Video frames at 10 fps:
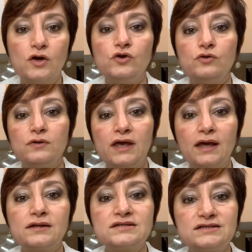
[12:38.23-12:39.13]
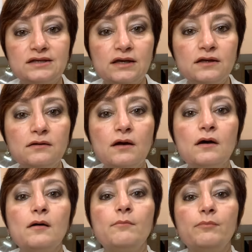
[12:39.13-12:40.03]
You can seed,
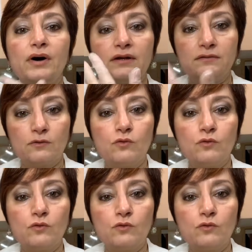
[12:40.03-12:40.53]
but